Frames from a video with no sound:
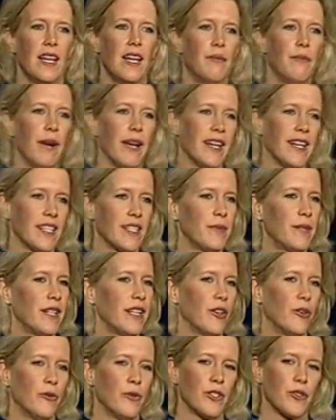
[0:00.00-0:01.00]
My husband had
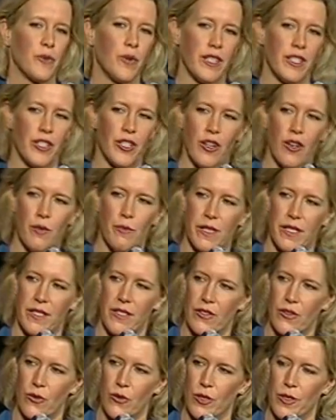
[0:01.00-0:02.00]
always wanted to go to business
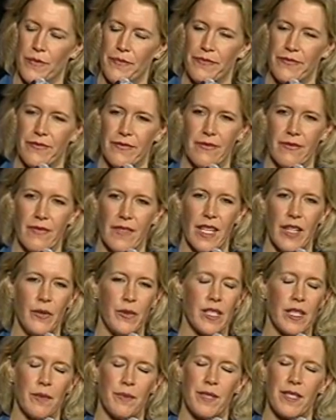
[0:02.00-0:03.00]
school. He
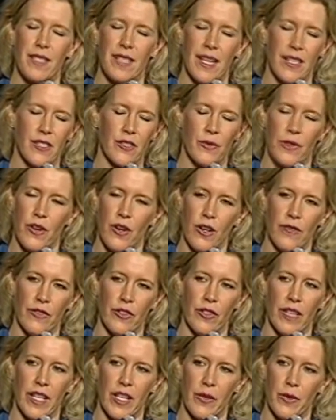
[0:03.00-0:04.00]
was obsessed with
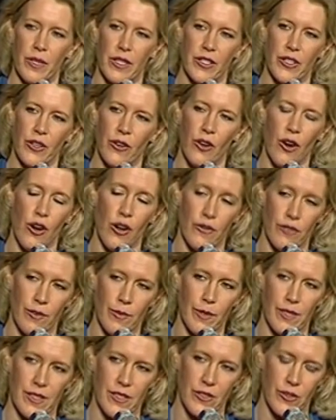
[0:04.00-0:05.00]
Harvard, and he wanted to go to Harvard
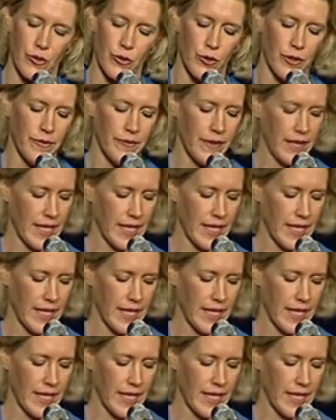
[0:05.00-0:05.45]
Business School.